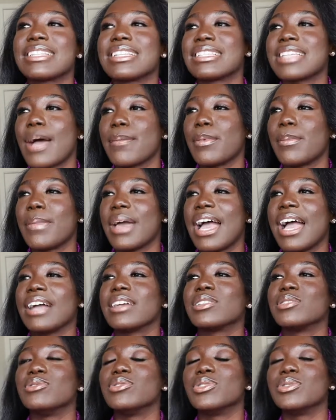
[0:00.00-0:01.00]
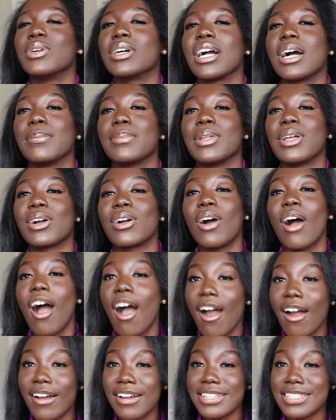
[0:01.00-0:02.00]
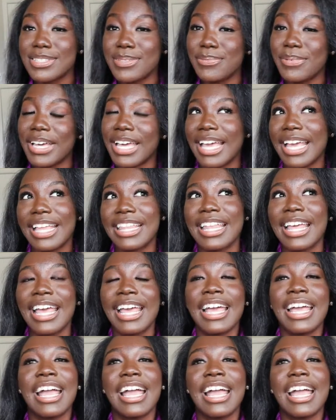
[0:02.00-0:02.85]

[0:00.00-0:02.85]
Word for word: the type of bag you do a couple of cards with